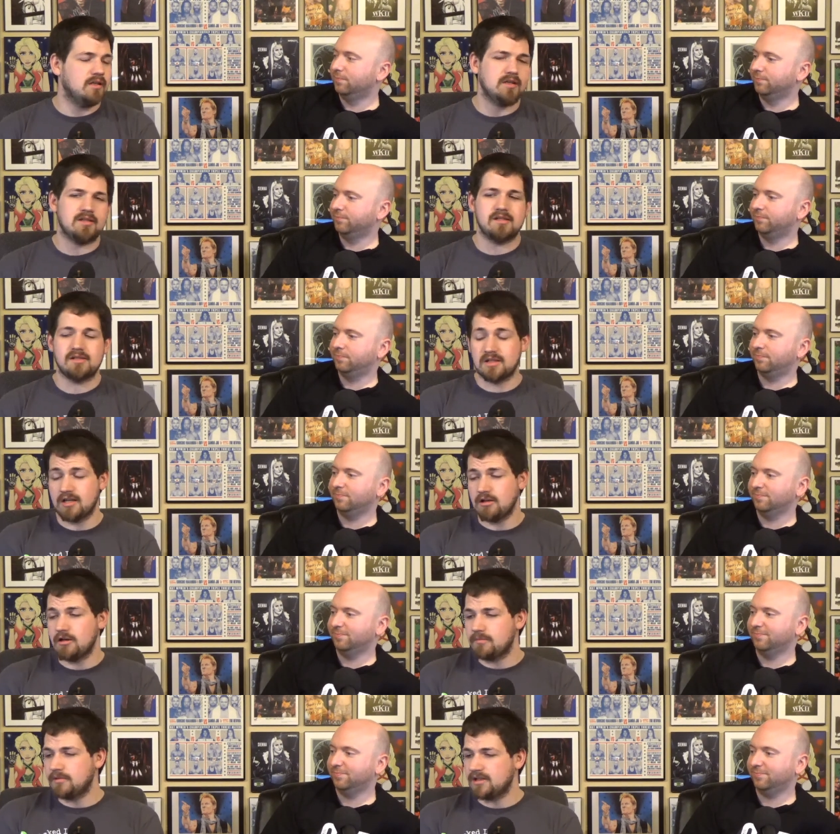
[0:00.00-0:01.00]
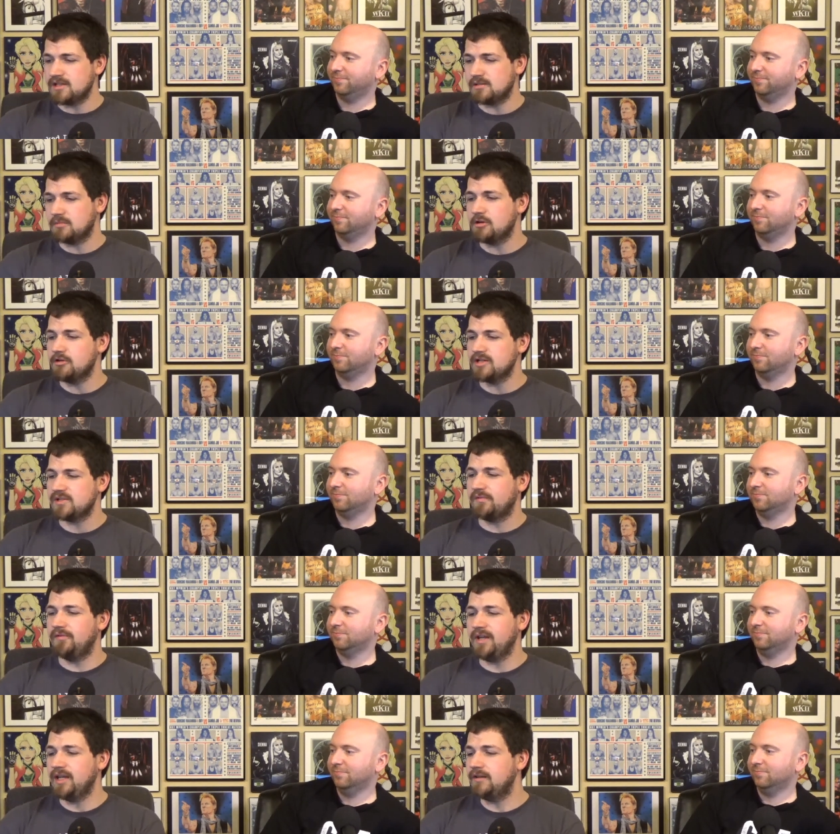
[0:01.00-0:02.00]
Speaker 1: Mm-hmm. And he's like, "Oh, I guess I'm going as a
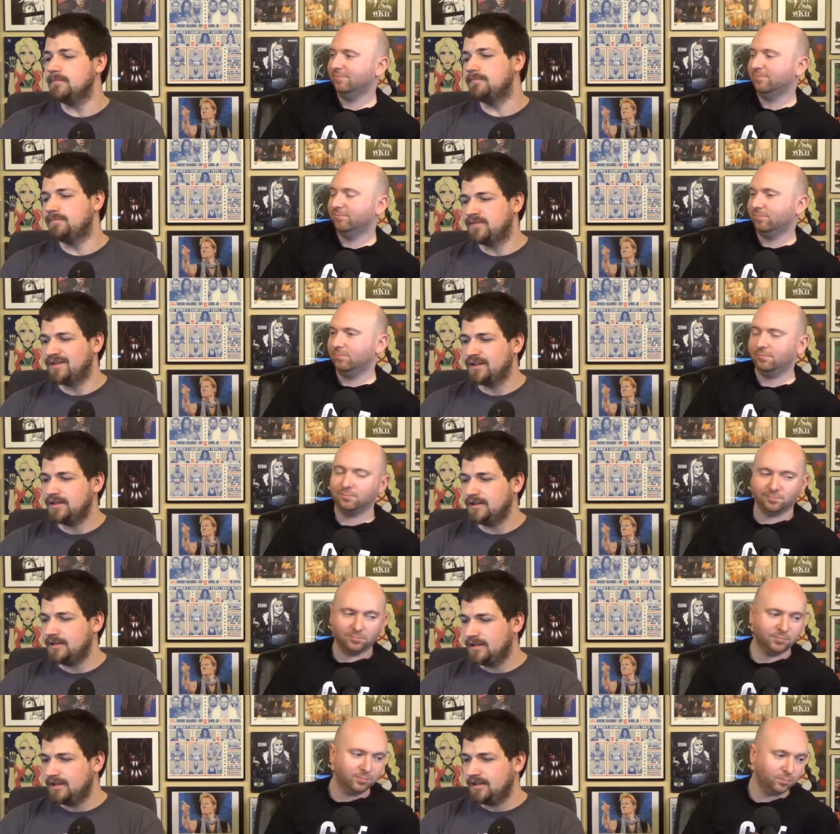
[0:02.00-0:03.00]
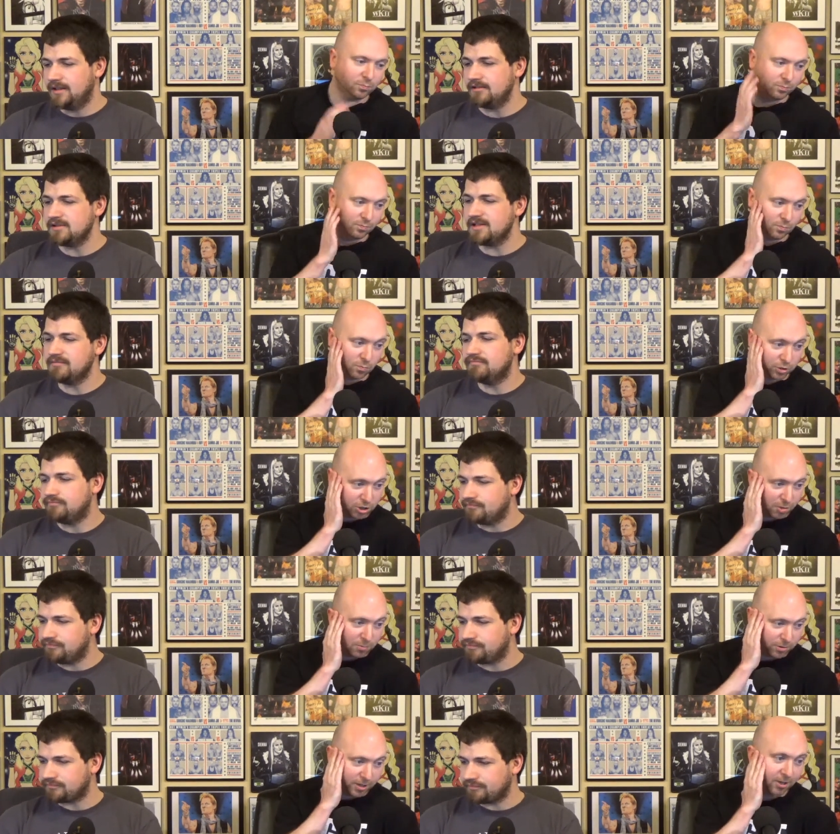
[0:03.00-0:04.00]
fan." That was it, which
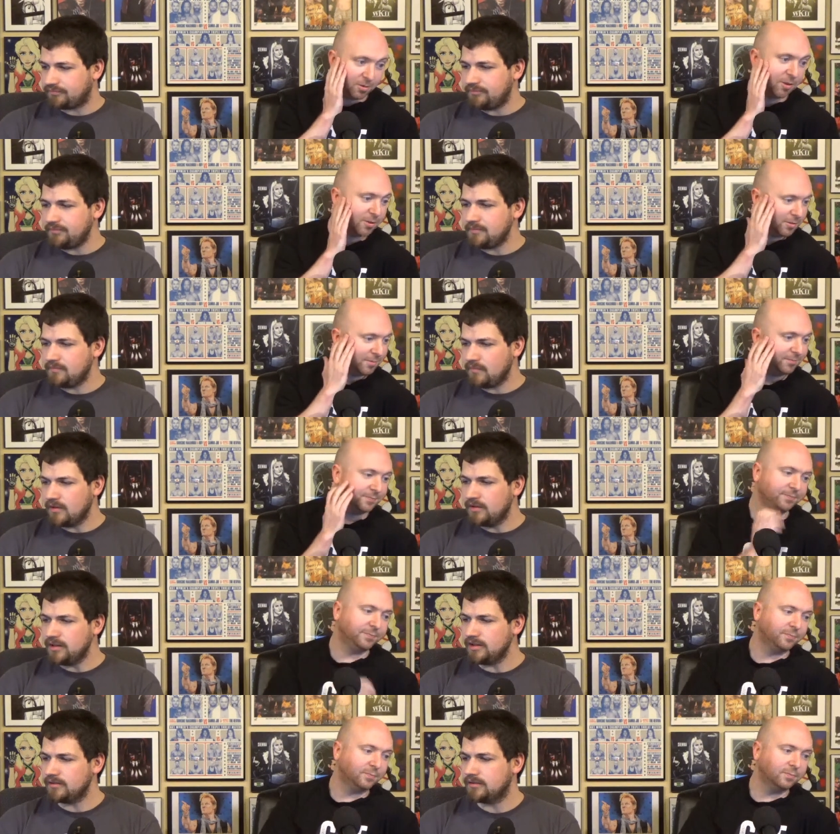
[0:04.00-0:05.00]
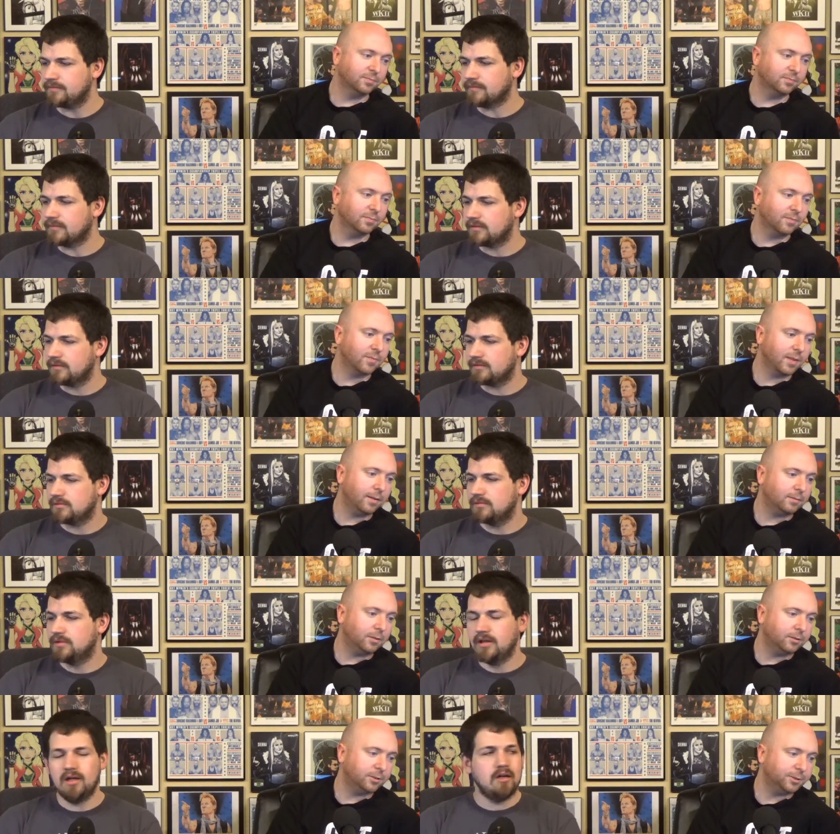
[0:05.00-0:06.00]
I'm okay with. Yeah.
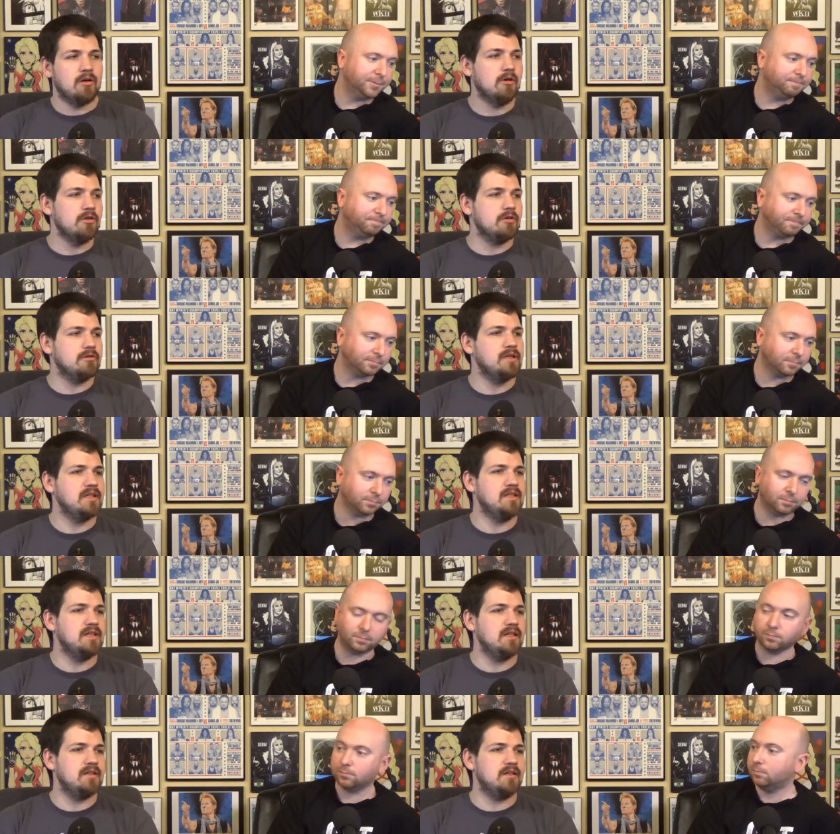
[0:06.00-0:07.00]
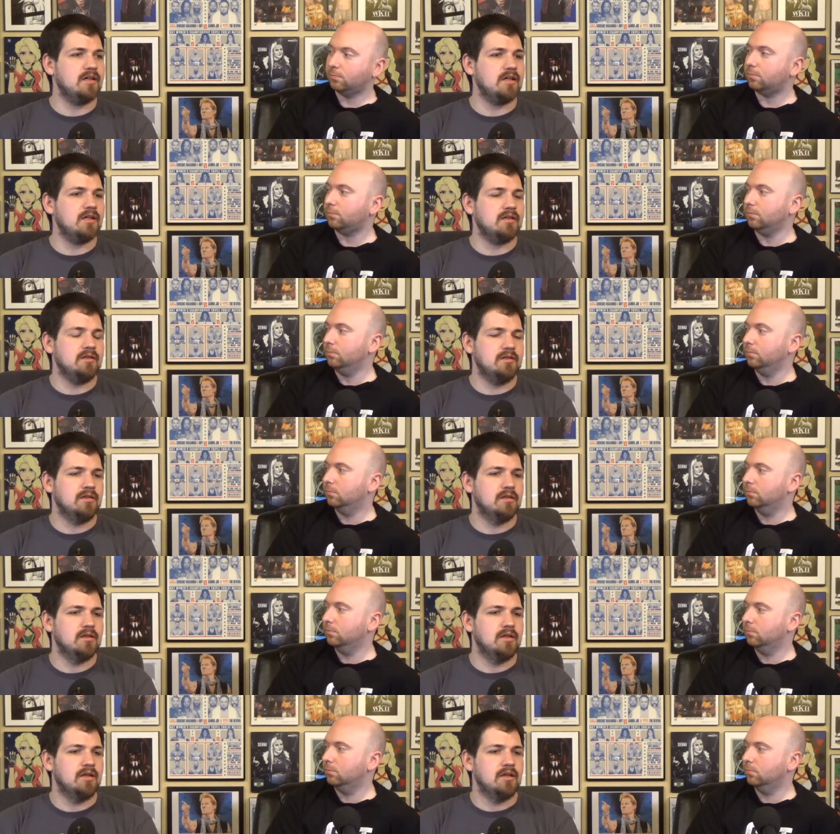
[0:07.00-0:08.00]
Um, Although he did, uh,
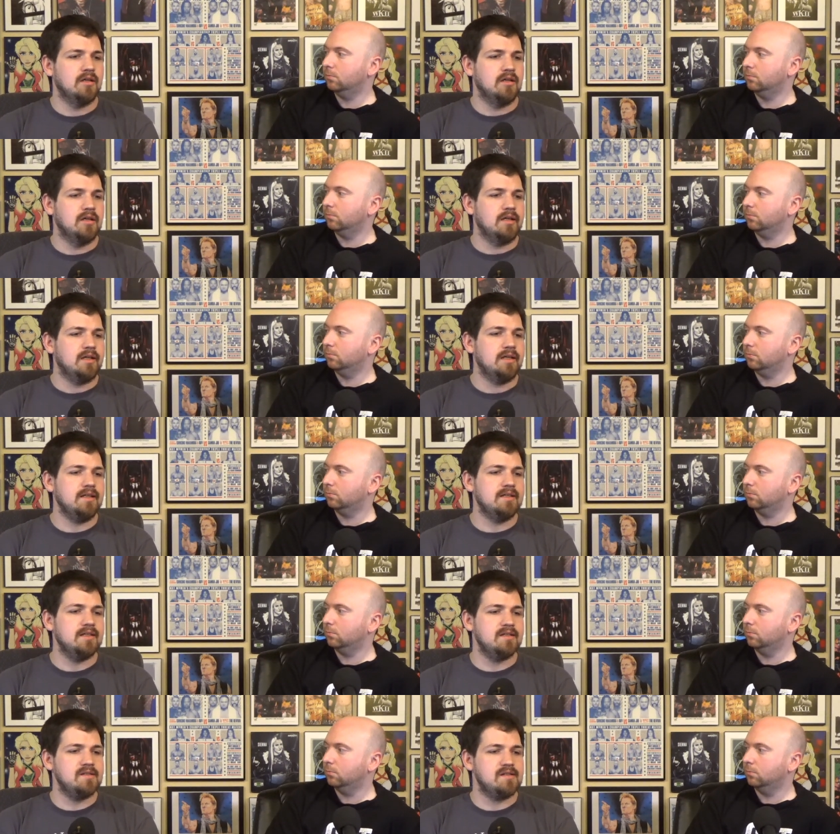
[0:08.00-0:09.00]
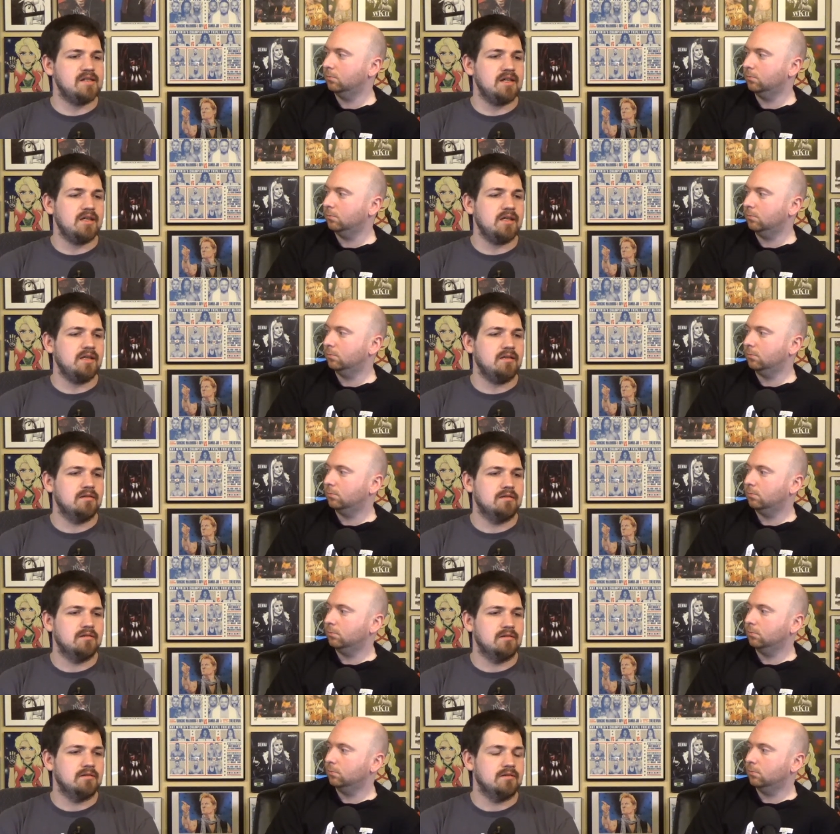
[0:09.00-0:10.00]
he did say
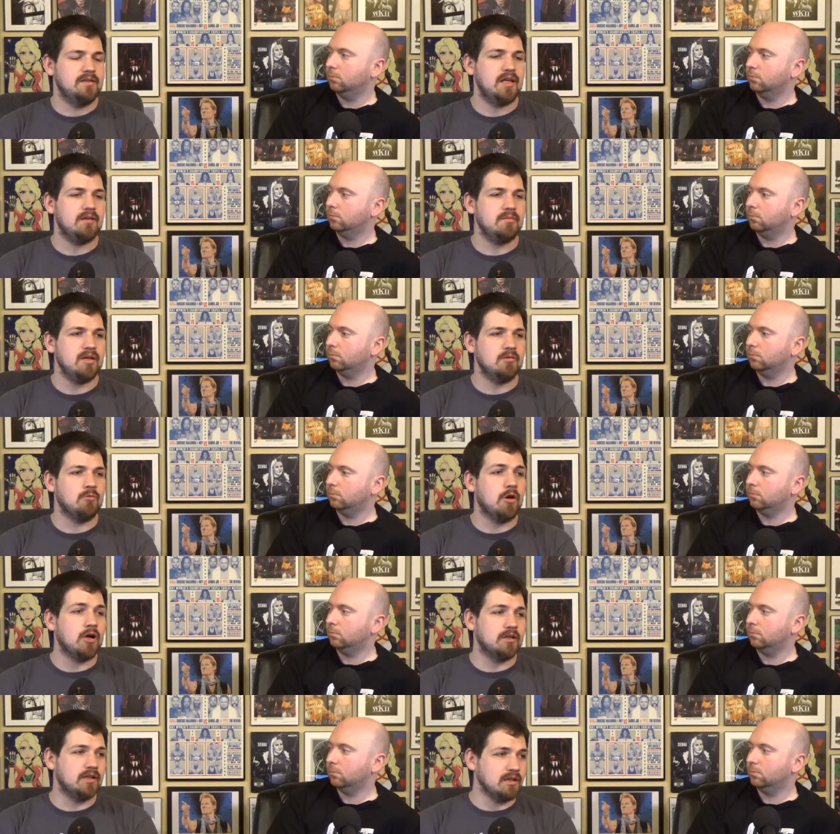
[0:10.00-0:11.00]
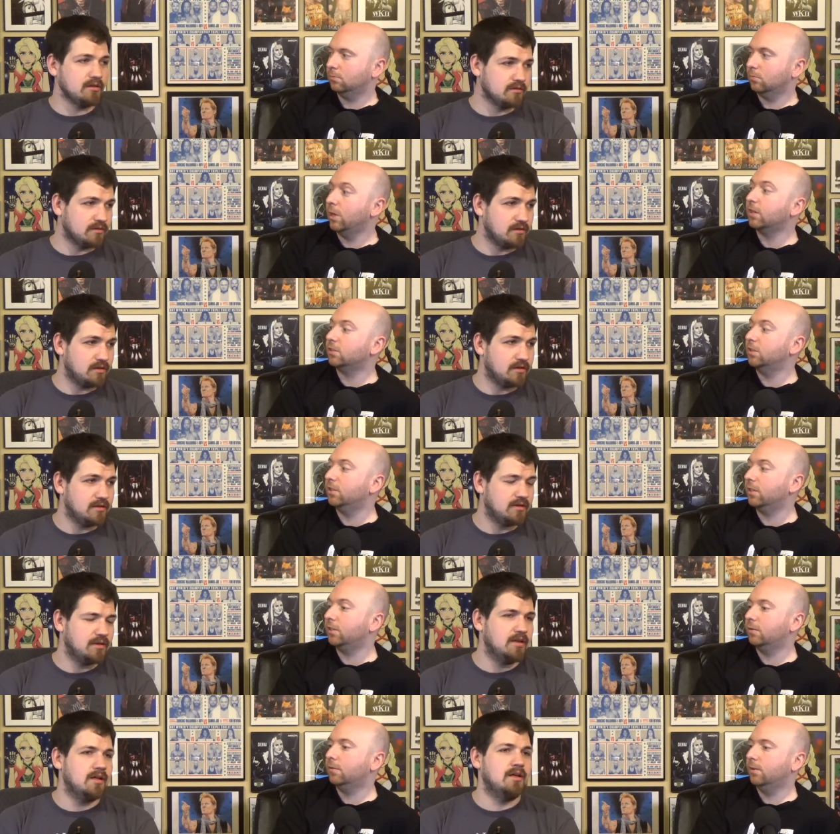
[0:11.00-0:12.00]
dead man walking. Yes, he
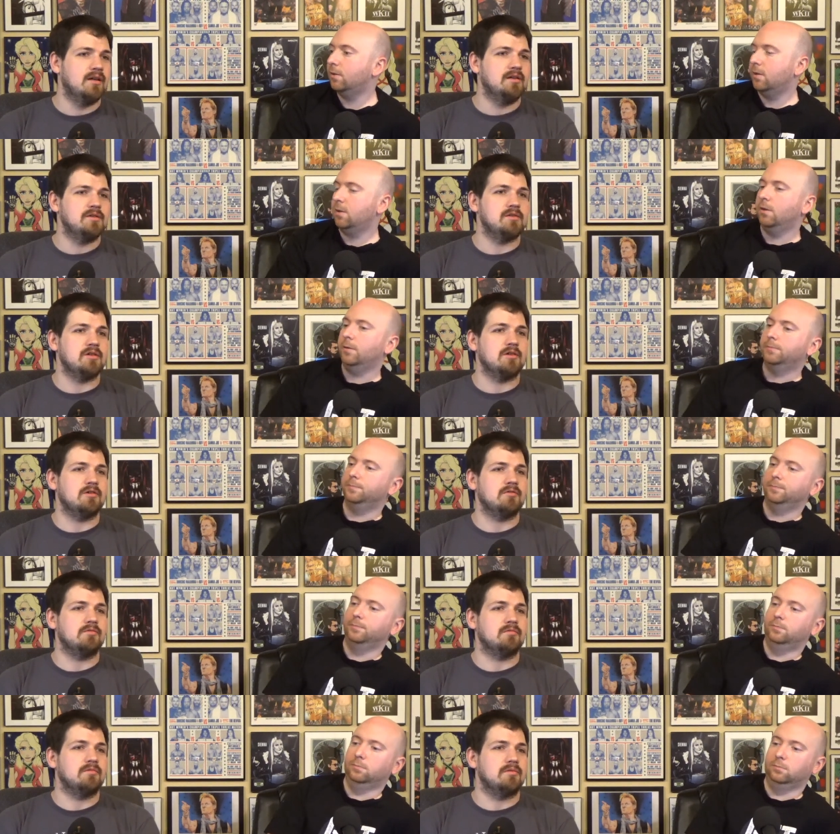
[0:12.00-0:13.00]
did. So